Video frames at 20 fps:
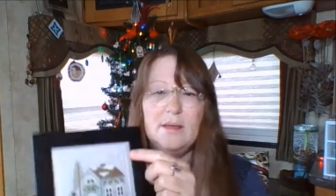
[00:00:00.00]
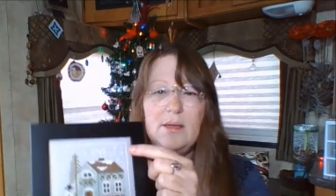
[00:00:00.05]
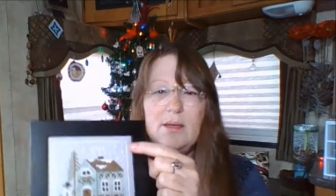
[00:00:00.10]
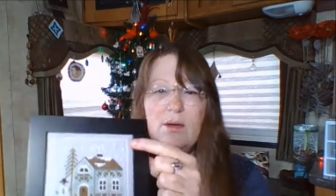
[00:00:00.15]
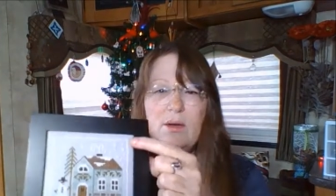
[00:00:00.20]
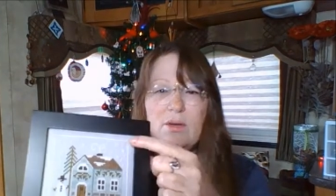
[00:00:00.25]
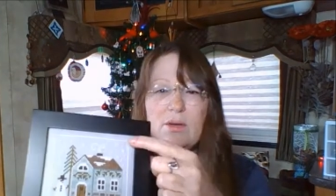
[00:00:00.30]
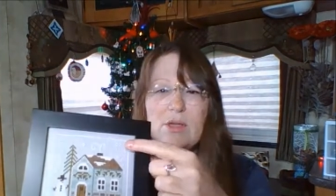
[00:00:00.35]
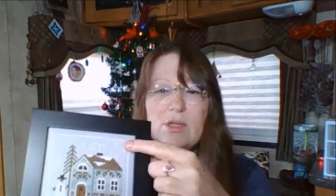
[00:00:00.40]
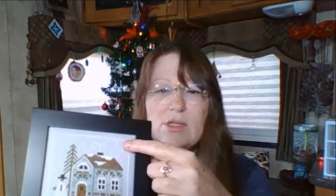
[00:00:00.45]

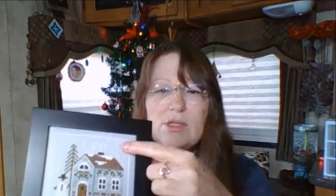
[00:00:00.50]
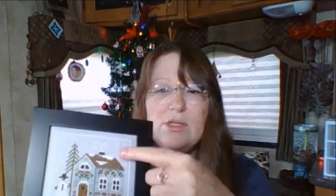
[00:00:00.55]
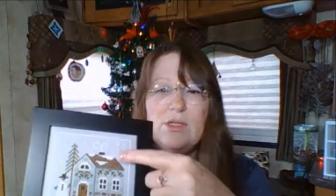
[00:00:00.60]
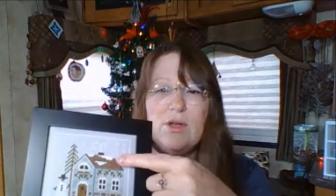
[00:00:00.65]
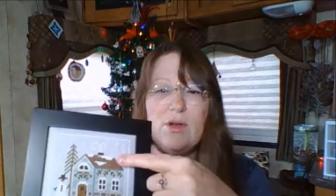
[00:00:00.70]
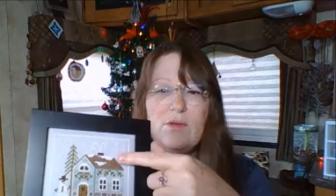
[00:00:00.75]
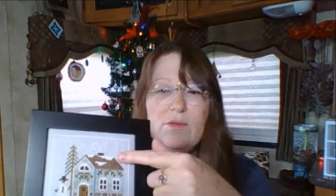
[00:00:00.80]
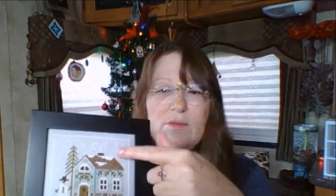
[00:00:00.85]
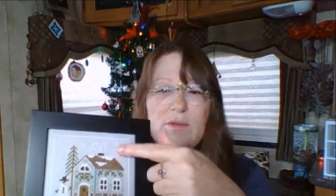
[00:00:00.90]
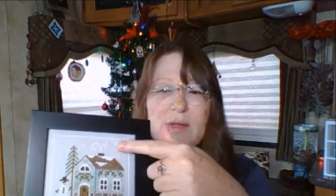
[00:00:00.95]
the
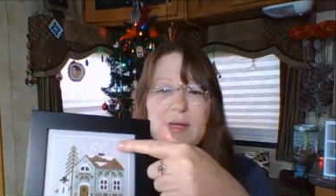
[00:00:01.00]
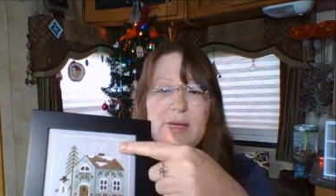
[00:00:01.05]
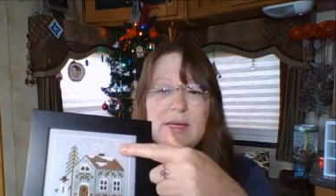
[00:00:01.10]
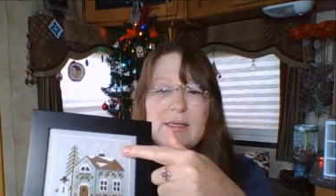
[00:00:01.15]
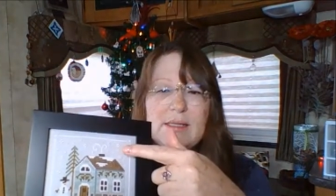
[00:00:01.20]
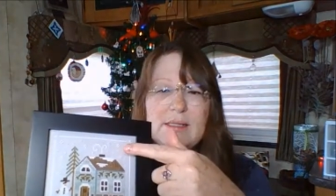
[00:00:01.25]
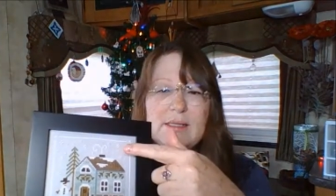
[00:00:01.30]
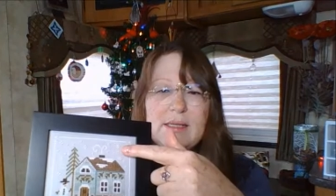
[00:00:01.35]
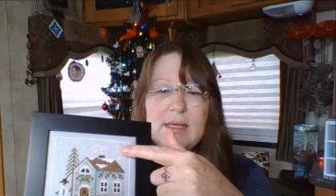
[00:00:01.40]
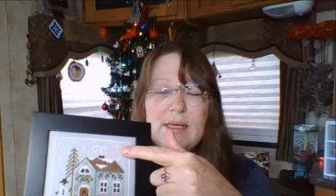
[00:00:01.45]

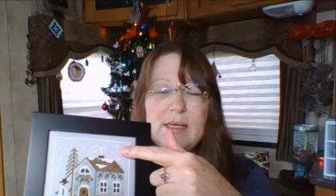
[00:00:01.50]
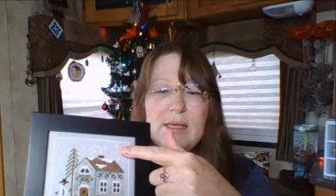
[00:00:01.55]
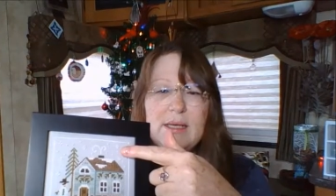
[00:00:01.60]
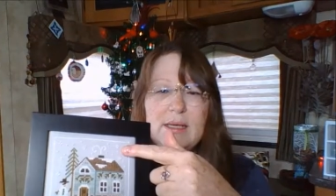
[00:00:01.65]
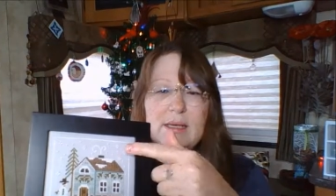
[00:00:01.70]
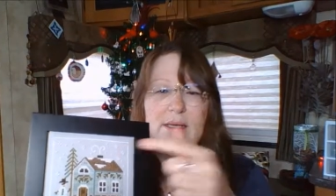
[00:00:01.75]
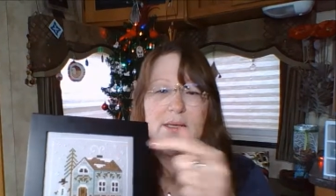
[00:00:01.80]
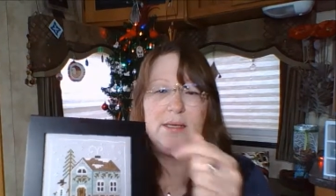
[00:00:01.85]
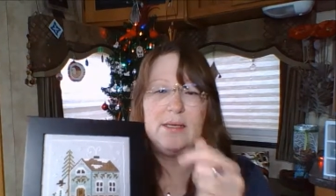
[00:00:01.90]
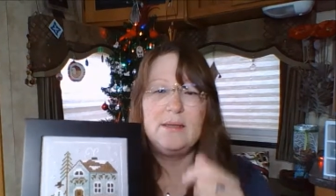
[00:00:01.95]
snowflakes
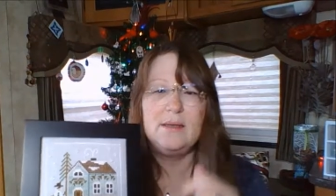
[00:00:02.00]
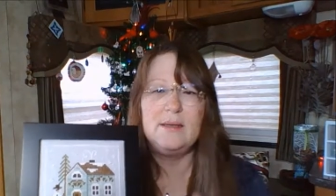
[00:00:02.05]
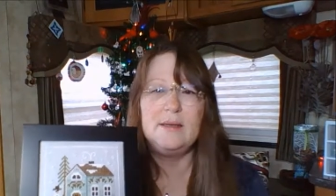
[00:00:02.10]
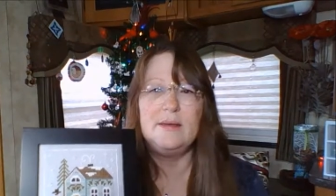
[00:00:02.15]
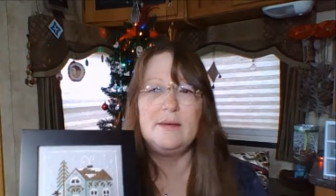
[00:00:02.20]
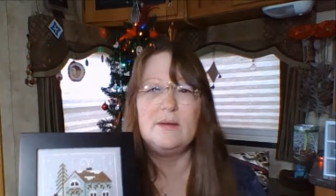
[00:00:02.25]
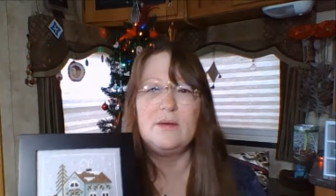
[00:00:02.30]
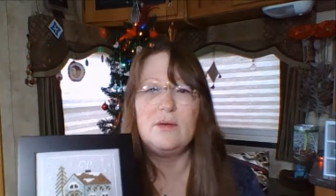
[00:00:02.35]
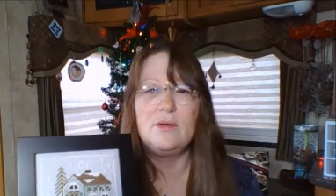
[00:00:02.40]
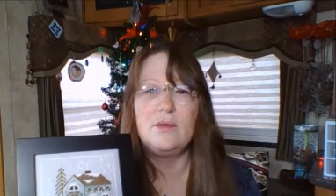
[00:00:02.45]

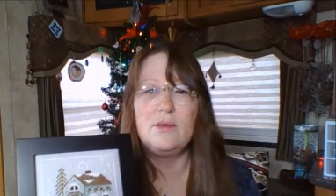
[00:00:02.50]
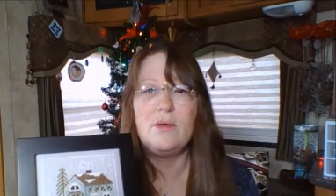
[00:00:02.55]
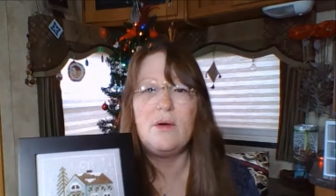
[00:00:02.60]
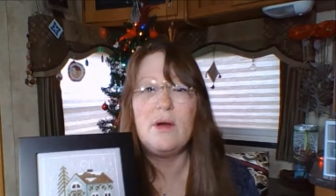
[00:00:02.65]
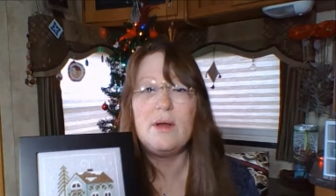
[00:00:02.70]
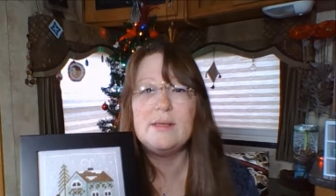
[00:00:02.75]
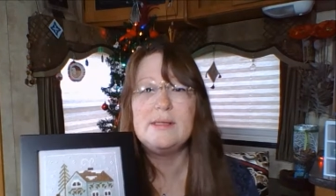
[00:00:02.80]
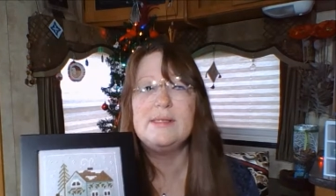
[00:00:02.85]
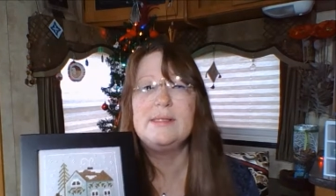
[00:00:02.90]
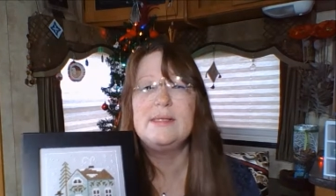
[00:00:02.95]
in
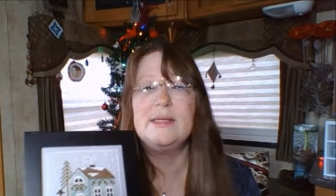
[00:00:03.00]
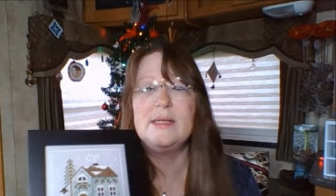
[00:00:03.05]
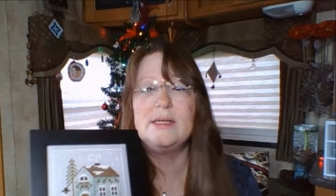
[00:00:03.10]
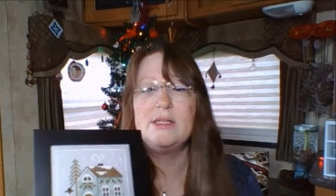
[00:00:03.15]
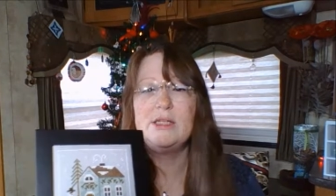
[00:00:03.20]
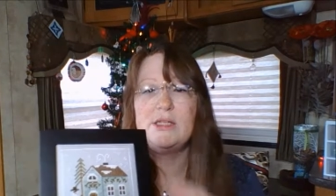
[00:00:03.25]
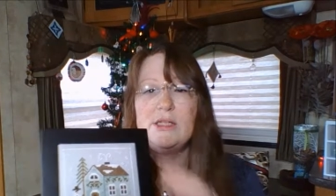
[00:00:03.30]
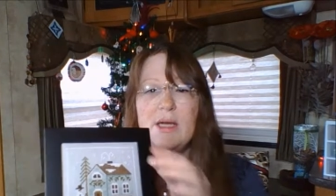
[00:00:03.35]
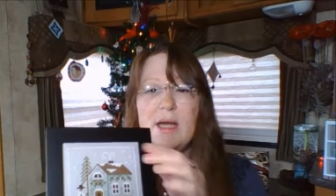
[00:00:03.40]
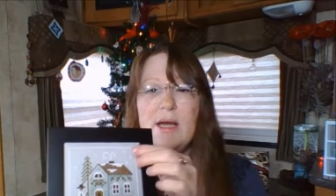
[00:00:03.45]
cross
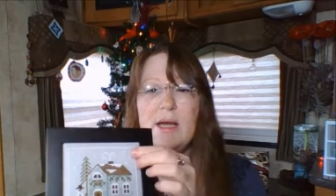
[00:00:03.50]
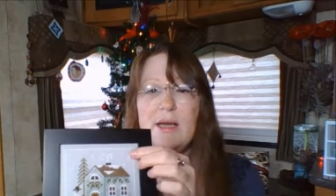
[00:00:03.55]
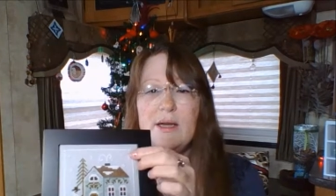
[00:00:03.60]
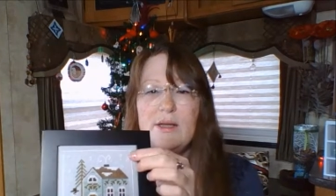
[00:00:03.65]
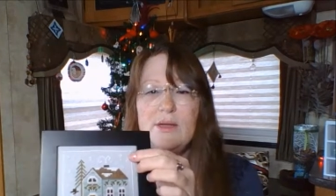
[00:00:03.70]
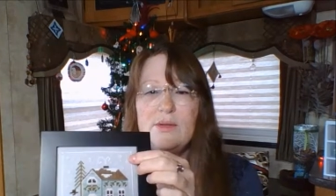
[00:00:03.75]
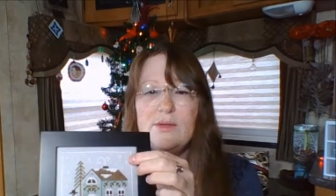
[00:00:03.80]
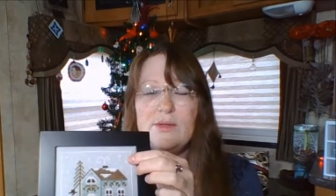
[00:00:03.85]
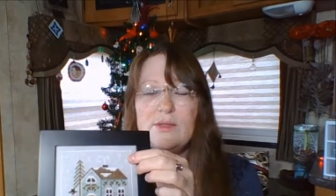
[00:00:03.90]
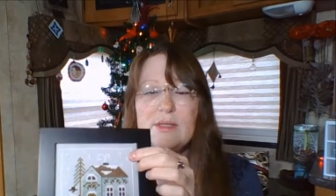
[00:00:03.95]
stitch, I
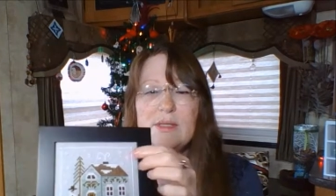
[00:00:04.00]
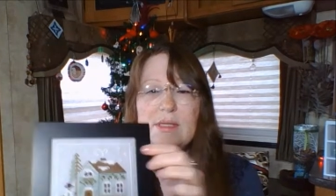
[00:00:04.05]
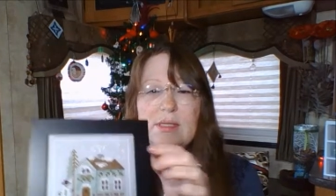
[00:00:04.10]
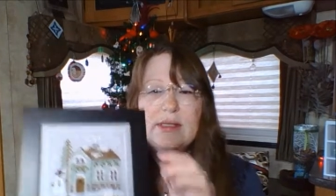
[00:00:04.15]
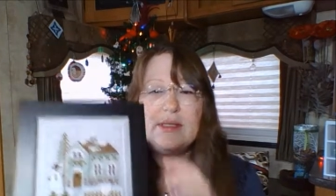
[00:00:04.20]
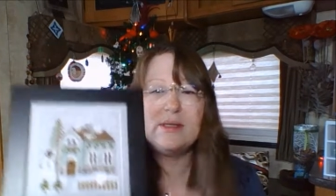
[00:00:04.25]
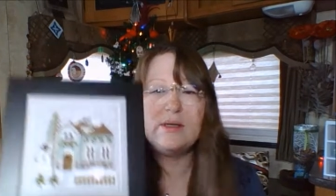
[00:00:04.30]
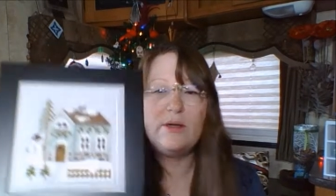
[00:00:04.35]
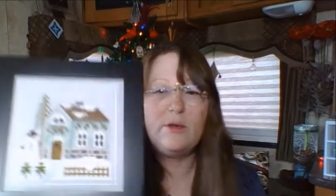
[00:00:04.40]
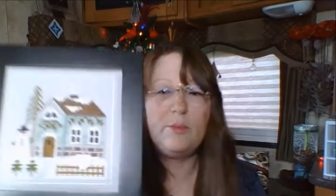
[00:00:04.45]
use
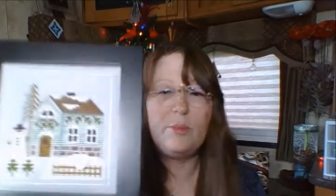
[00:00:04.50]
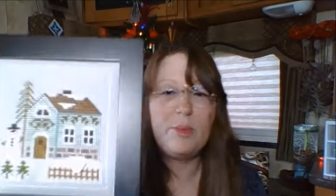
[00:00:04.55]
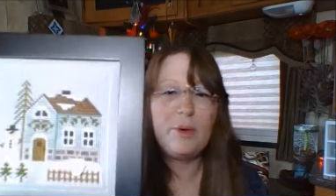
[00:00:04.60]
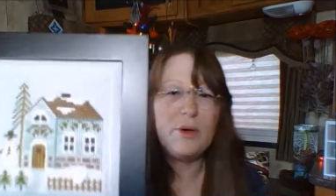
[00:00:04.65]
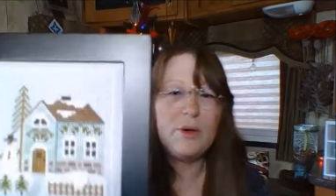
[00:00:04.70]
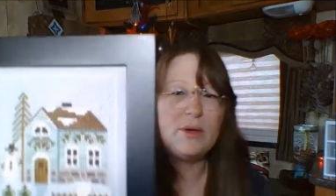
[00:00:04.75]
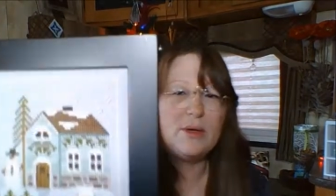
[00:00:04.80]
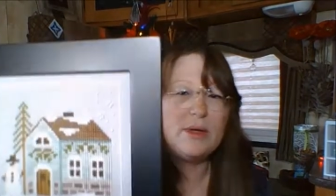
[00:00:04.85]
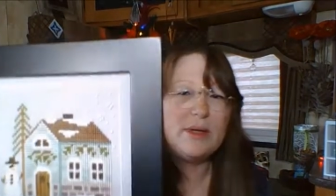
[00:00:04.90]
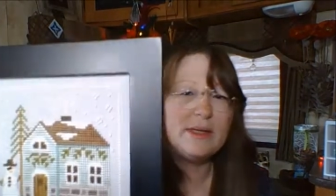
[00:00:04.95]
these little
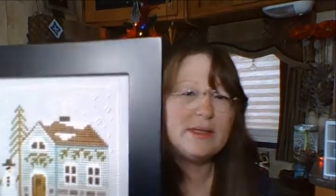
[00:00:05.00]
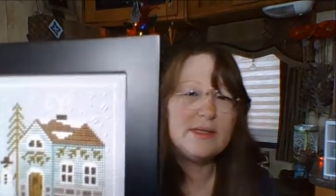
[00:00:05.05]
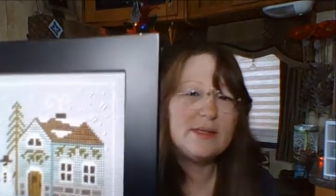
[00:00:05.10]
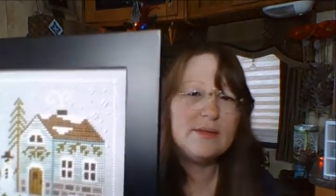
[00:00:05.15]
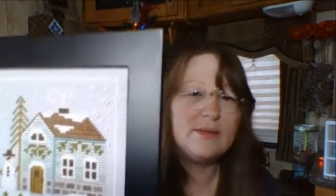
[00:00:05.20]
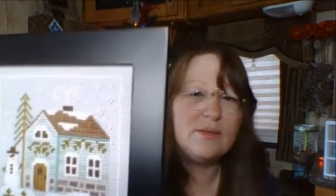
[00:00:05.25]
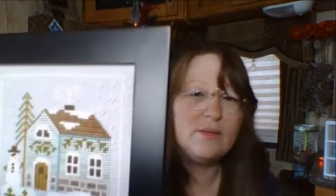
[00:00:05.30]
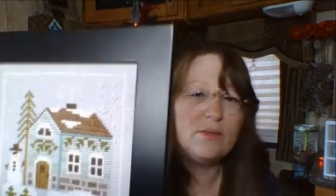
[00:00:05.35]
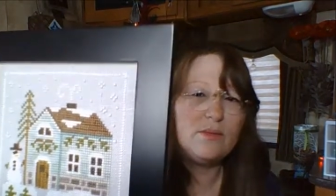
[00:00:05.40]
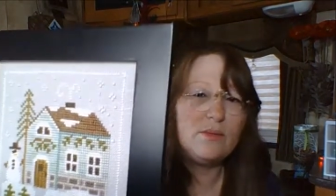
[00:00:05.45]

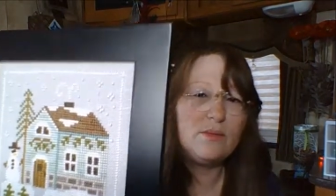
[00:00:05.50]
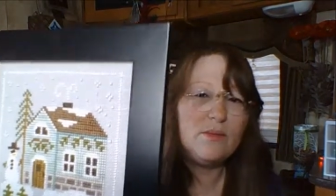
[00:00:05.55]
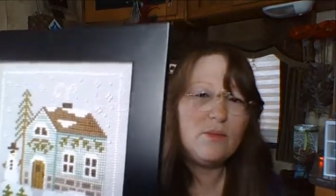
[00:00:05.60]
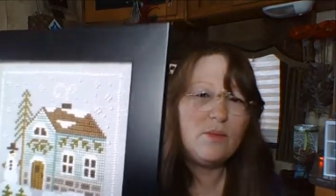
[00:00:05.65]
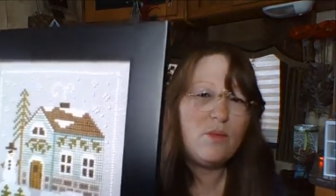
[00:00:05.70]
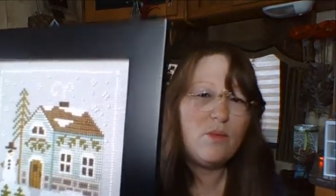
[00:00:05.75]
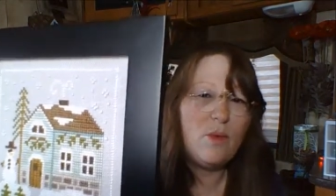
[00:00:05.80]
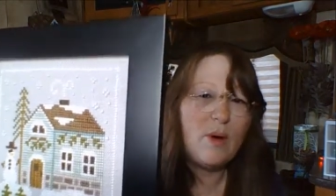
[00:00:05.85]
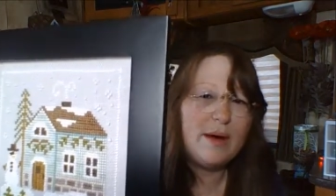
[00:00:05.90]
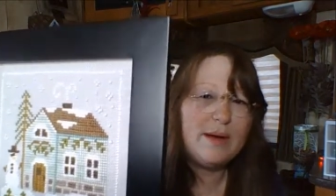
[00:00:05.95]
pearlescent
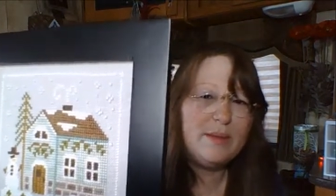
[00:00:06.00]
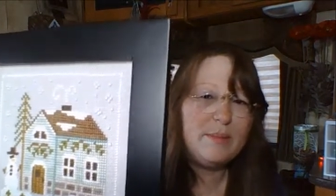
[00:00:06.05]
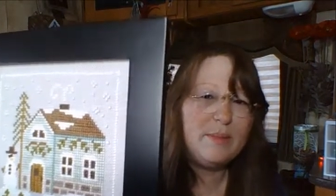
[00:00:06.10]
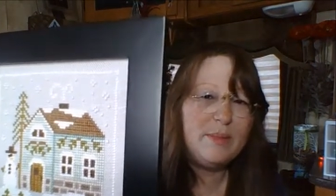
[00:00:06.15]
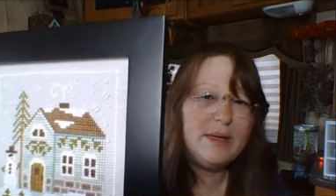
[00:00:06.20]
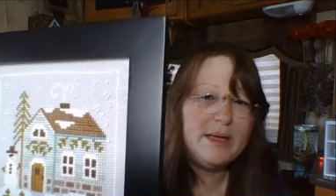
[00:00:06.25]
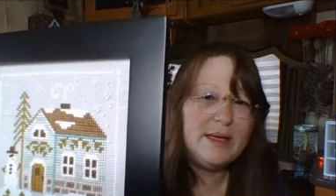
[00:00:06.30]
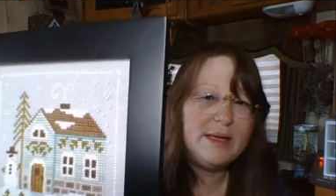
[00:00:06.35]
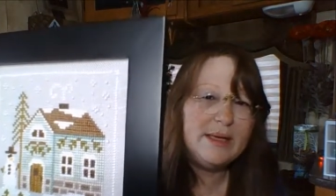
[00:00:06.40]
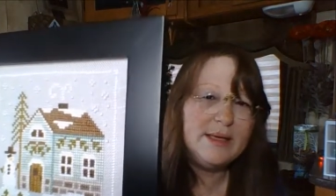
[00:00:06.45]
white
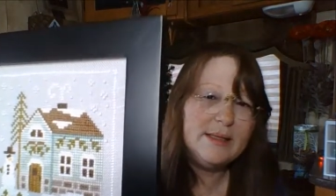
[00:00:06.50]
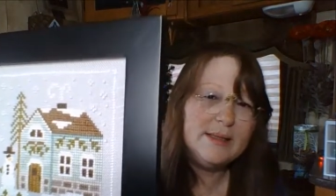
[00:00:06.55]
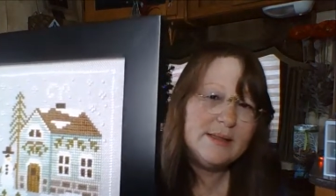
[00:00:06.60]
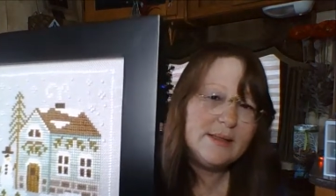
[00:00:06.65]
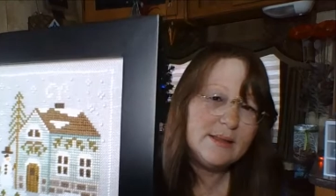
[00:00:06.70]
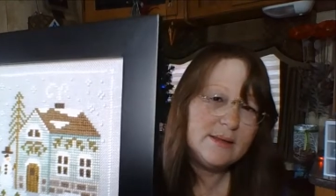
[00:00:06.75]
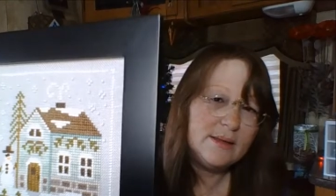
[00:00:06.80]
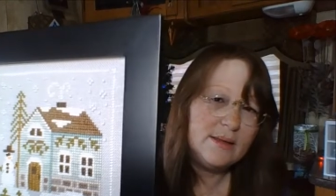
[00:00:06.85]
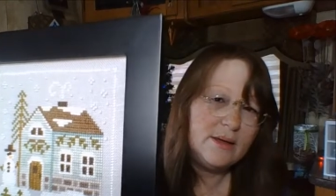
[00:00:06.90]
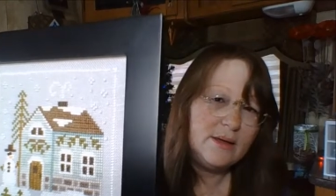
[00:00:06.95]
beads.